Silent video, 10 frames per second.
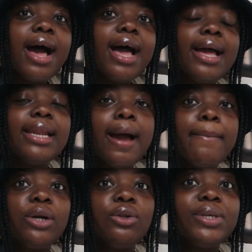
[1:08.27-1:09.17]
And
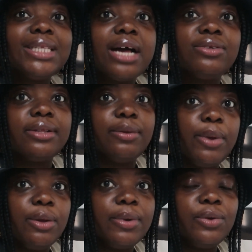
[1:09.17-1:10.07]
I'm at Gloria's house at the
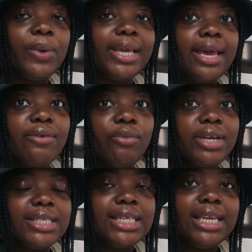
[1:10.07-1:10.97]
moment. We're getting
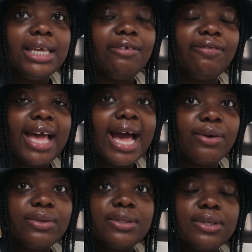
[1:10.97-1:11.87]
ready to leave the
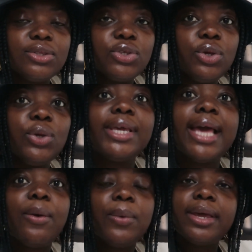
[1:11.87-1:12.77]
house to
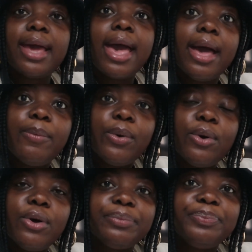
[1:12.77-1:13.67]
Gatwick
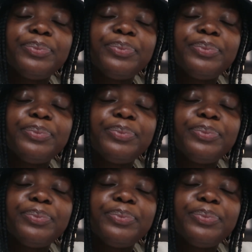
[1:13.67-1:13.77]
Airport.